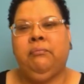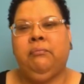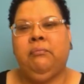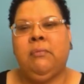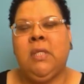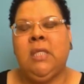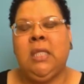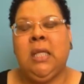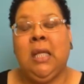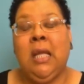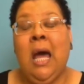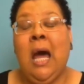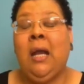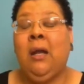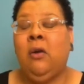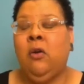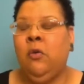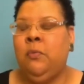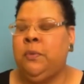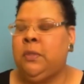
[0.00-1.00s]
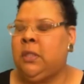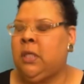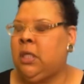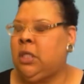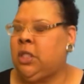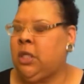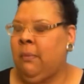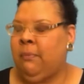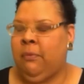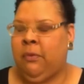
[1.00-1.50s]
There's a lot of hoops to
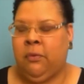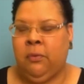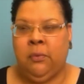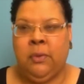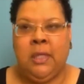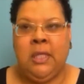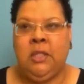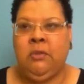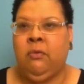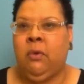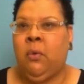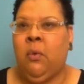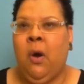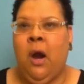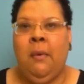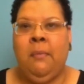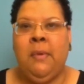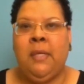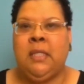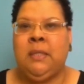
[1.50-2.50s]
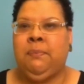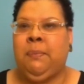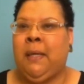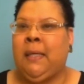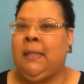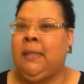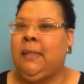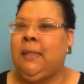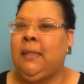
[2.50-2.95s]
jump through these requirements, but